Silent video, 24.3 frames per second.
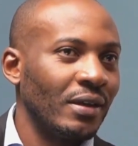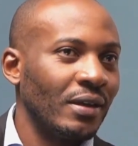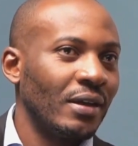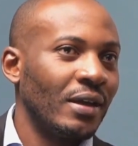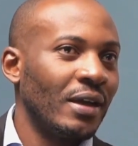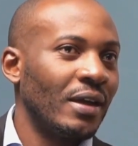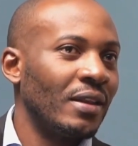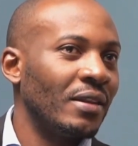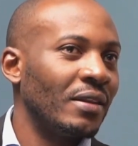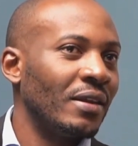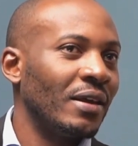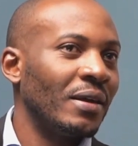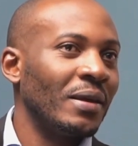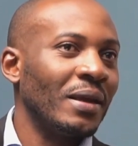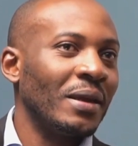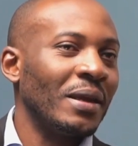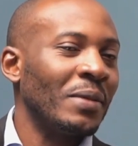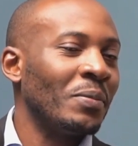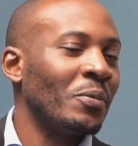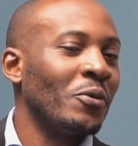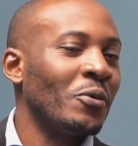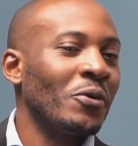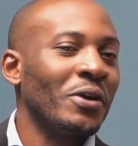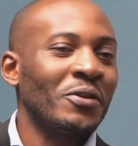Are there a
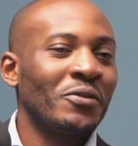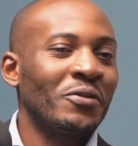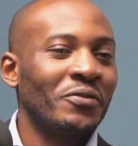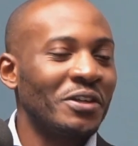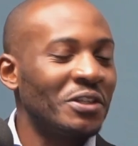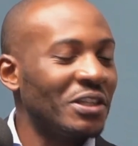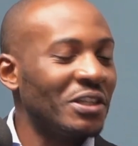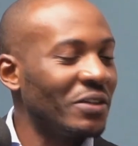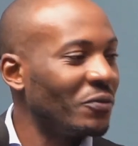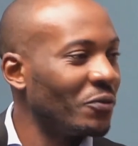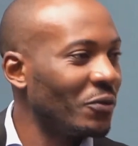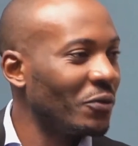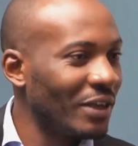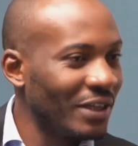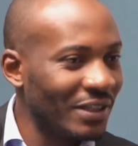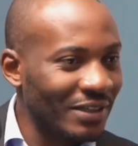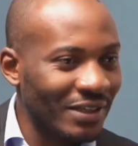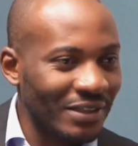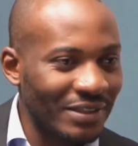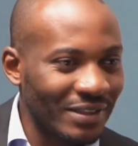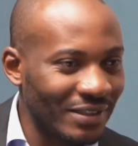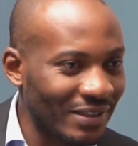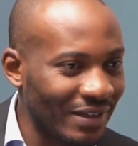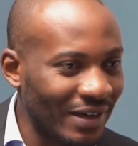more innovative way
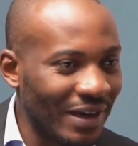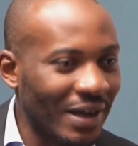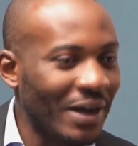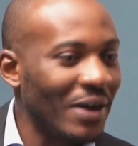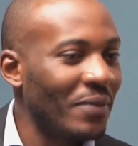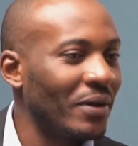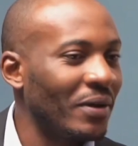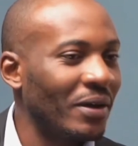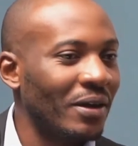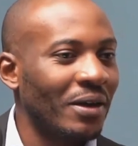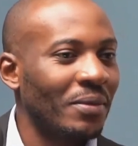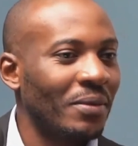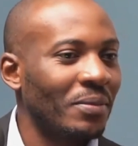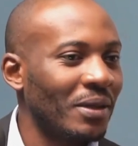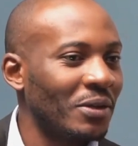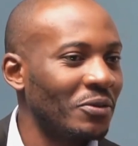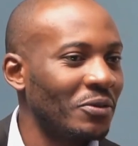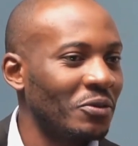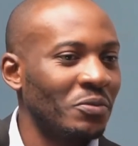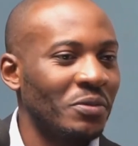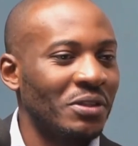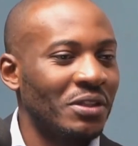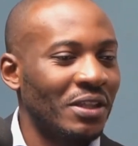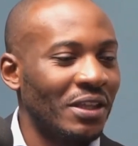that are coming up that we
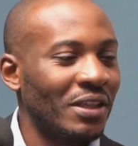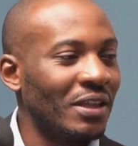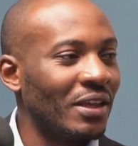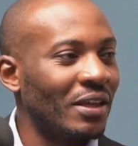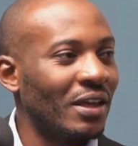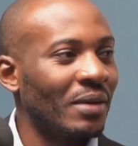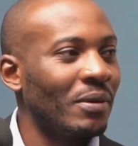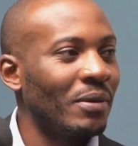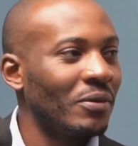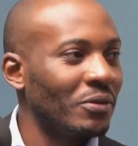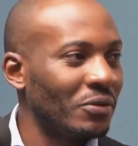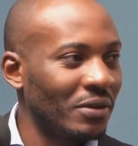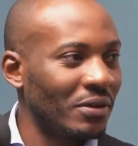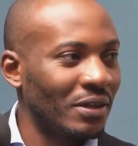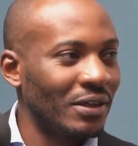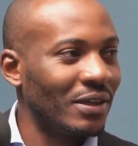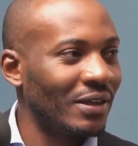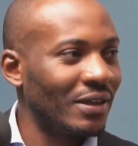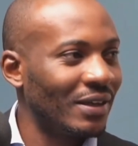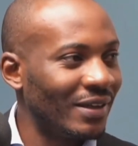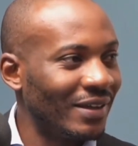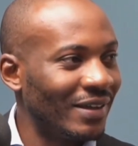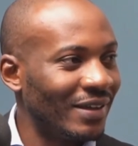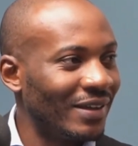should be thinking about
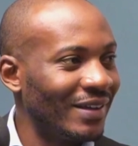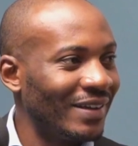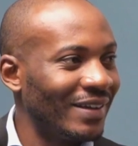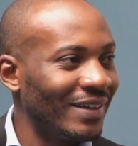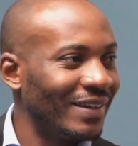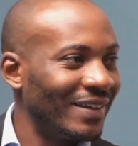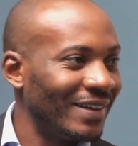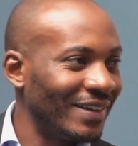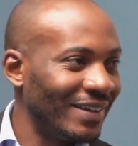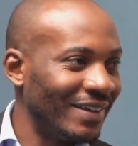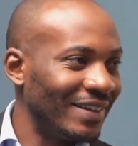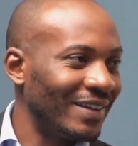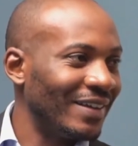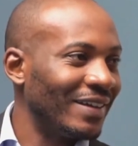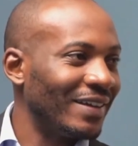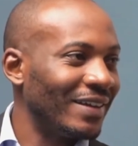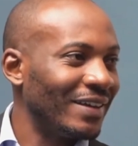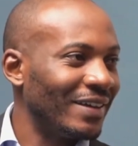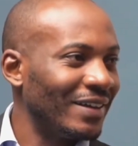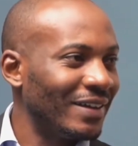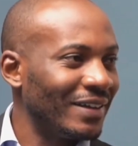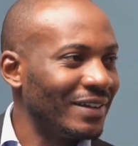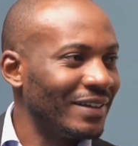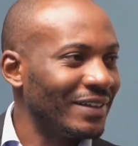already? Yeah, good.